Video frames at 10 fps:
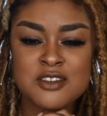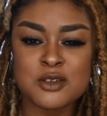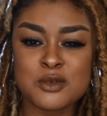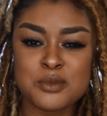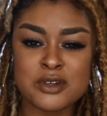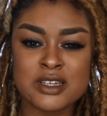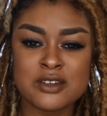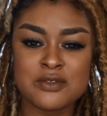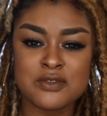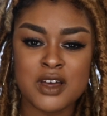too
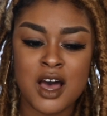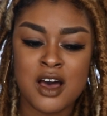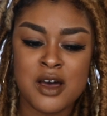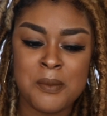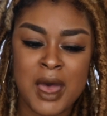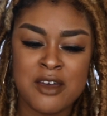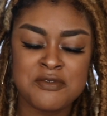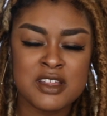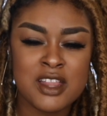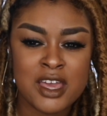brief. I
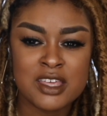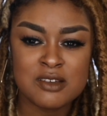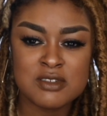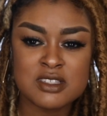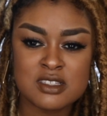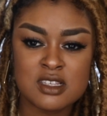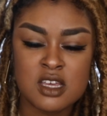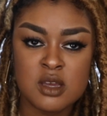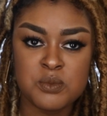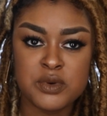feel like it was
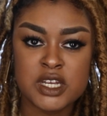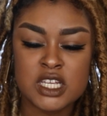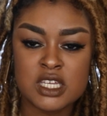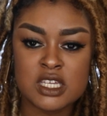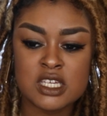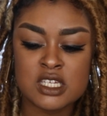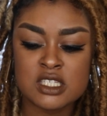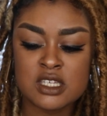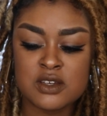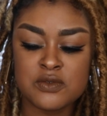pretty
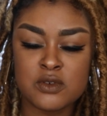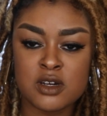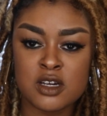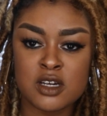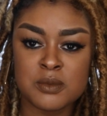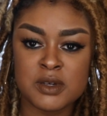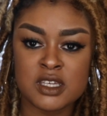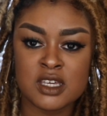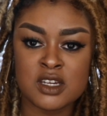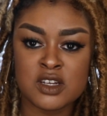easy for
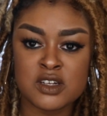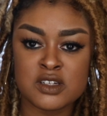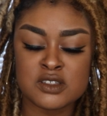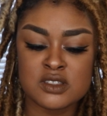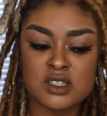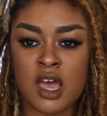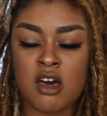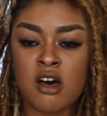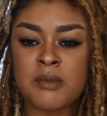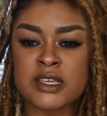beginners. I
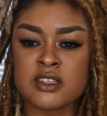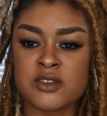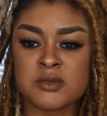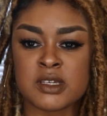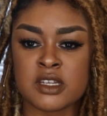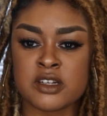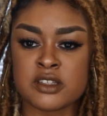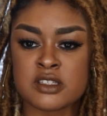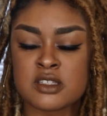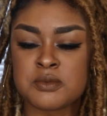call myself a beginner.
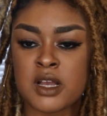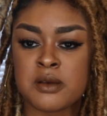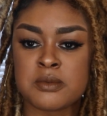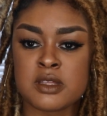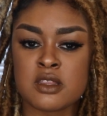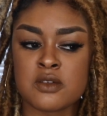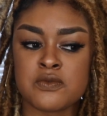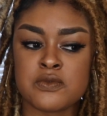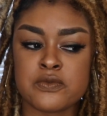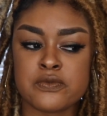This is probably the
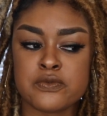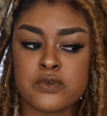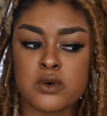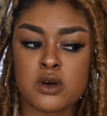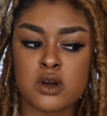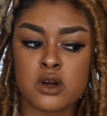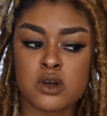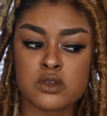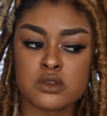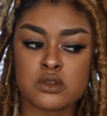
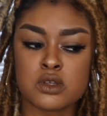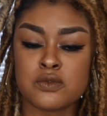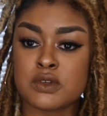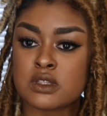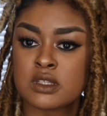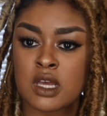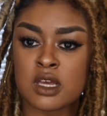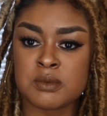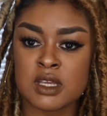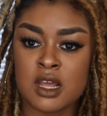4th or 5th
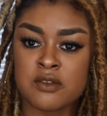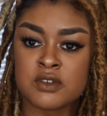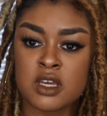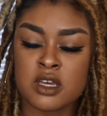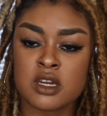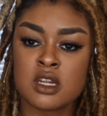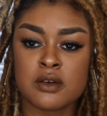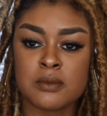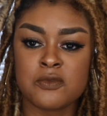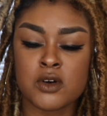time that I've done
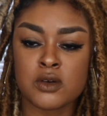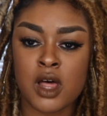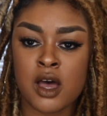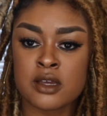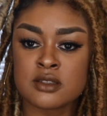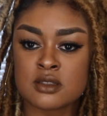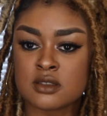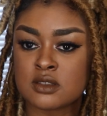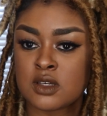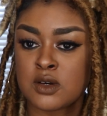faux locks.
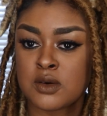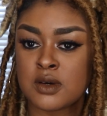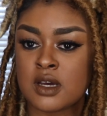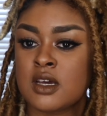So